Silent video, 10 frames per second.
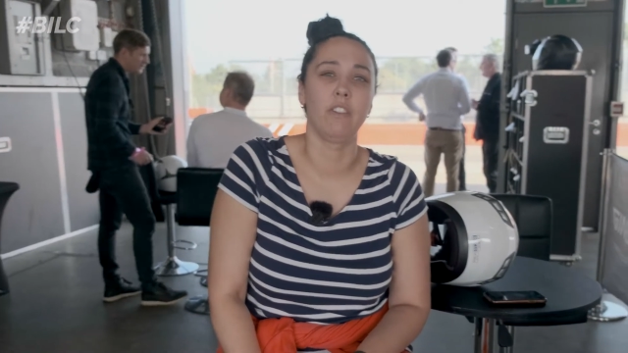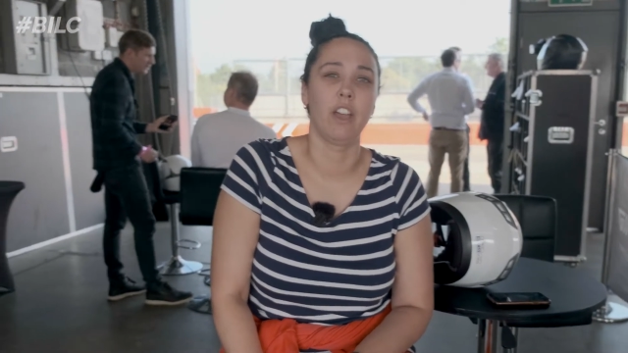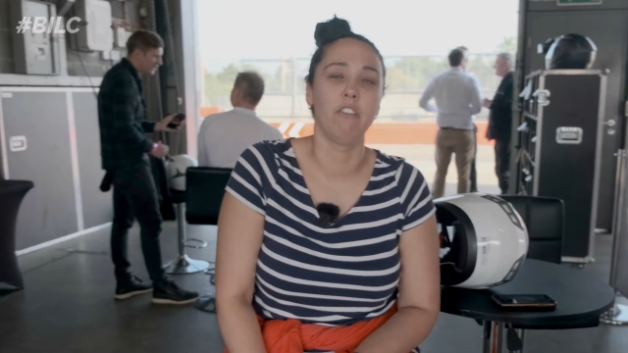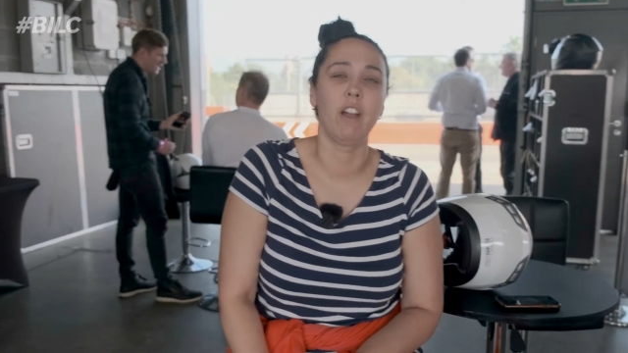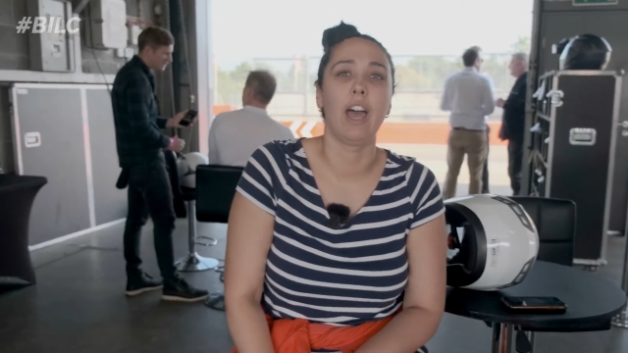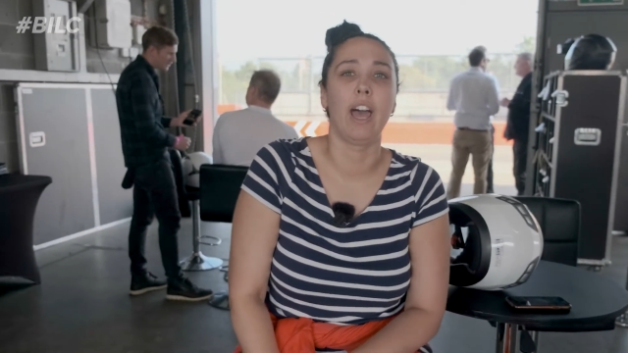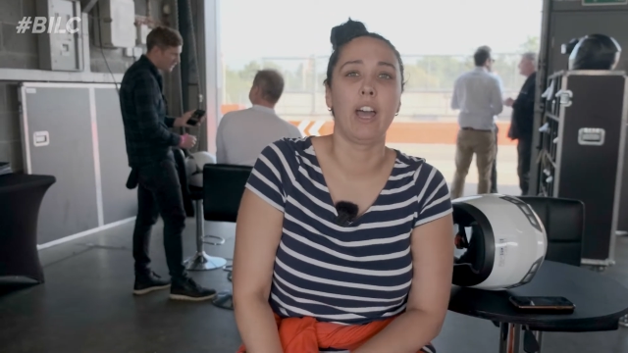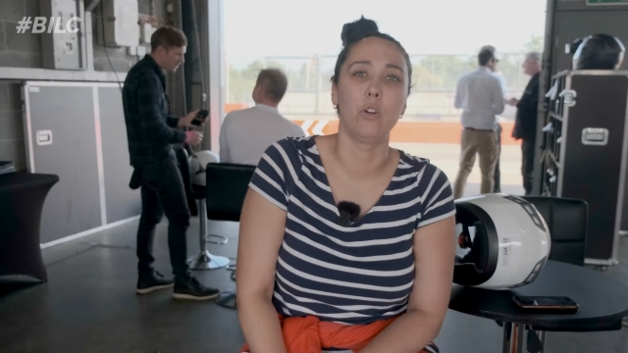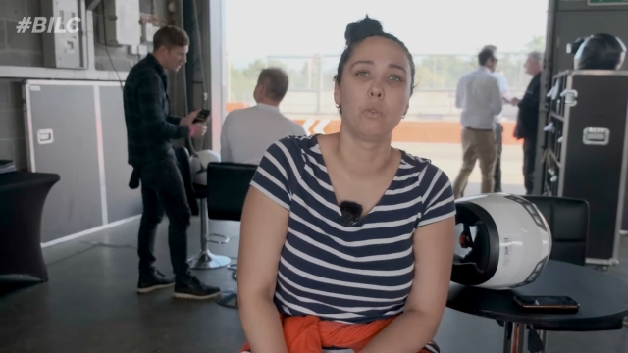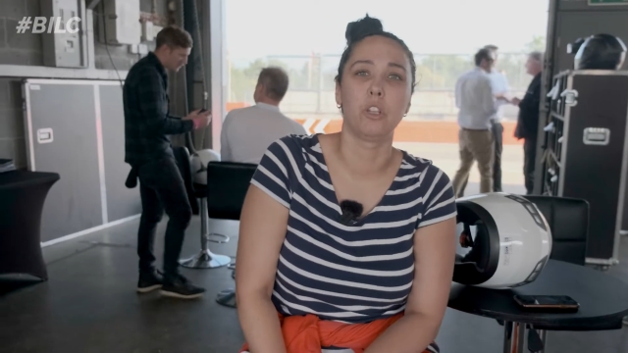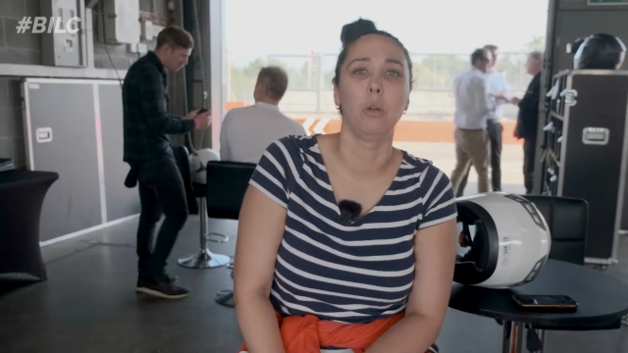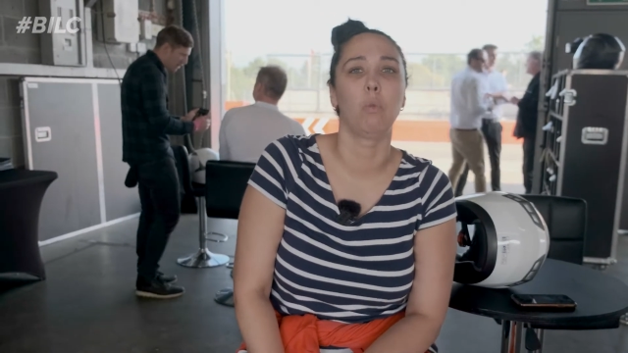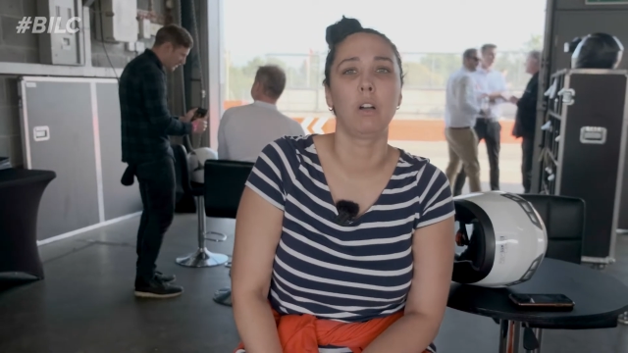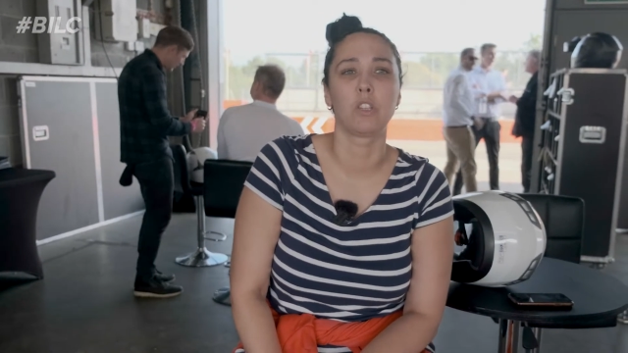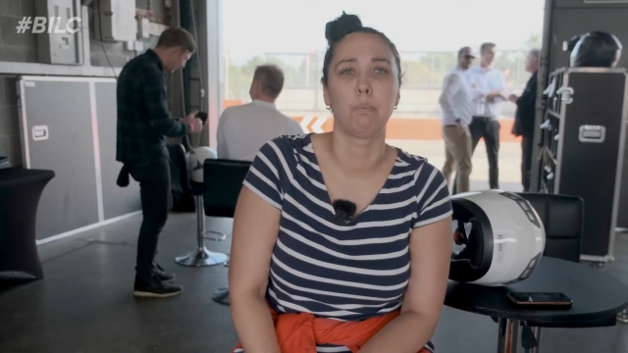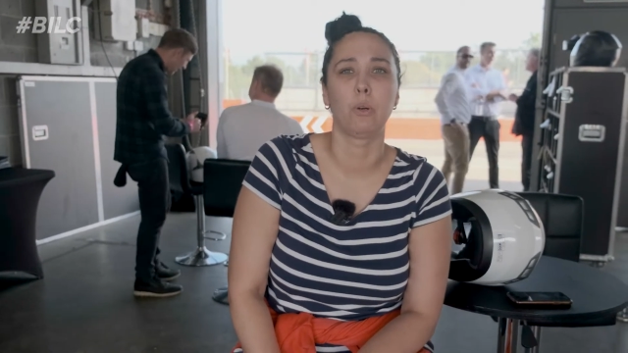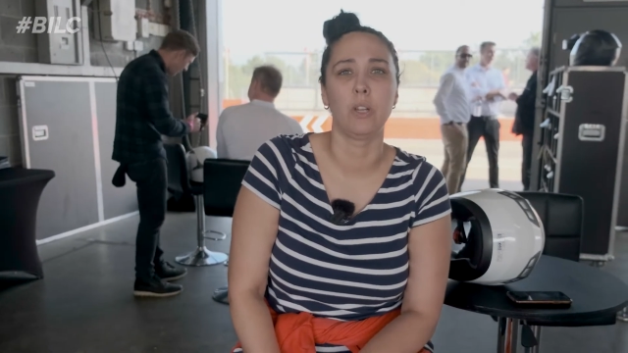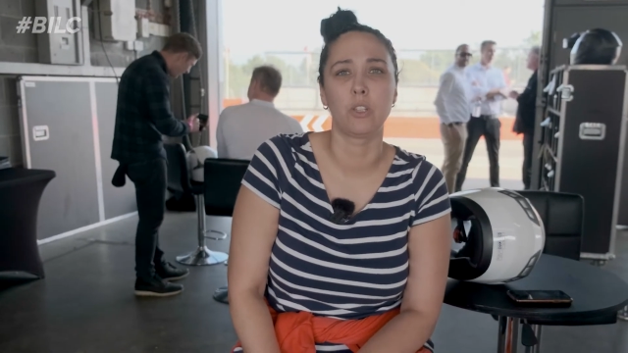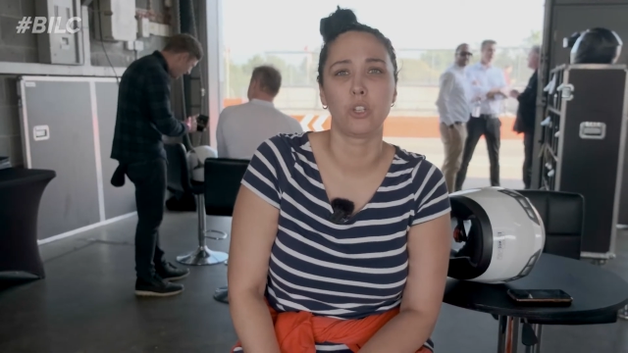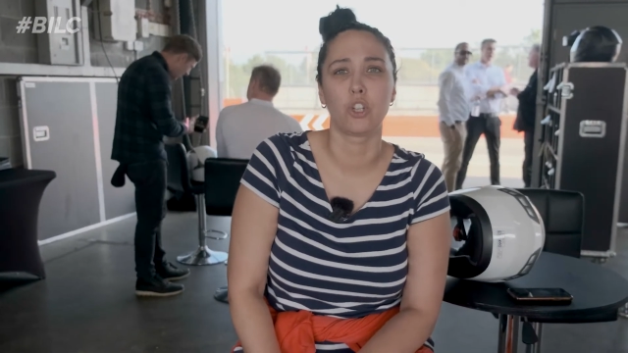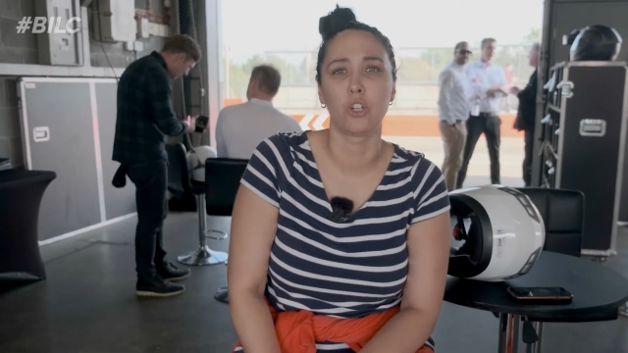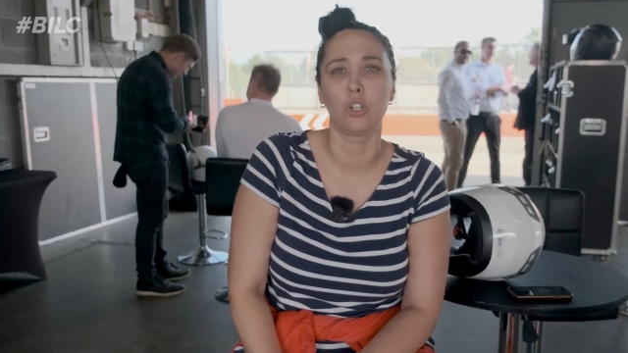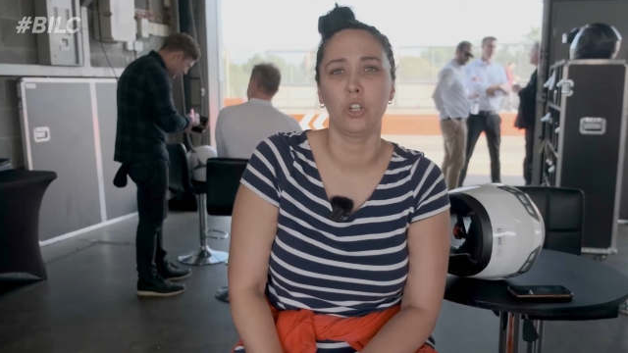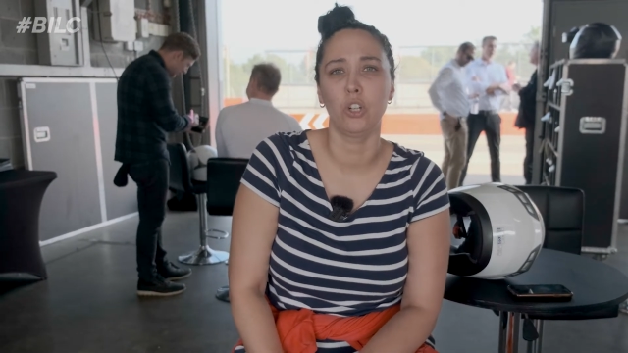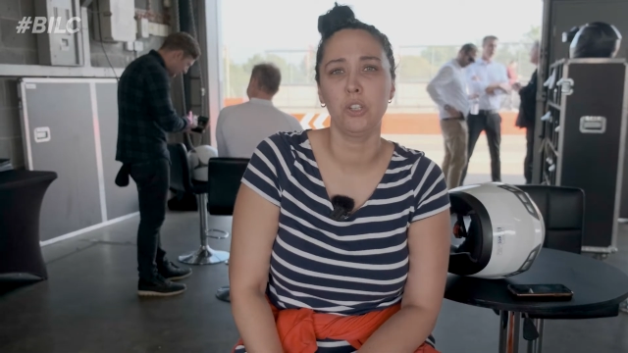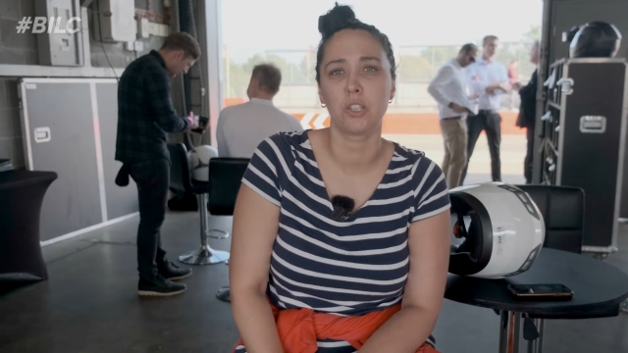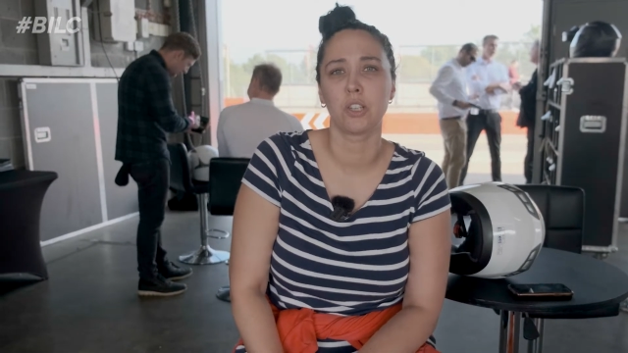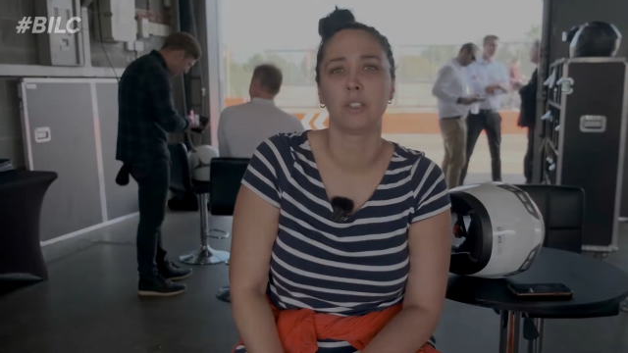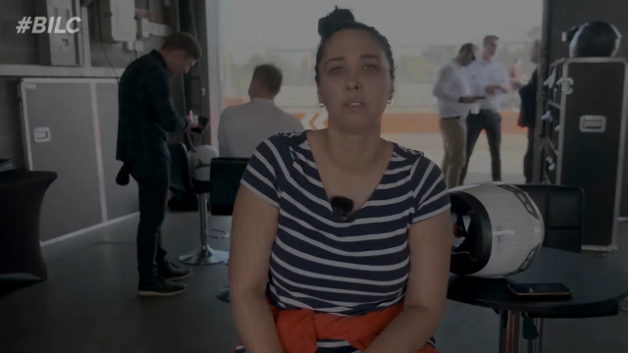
very rare, and also whilst supporting such a good cause.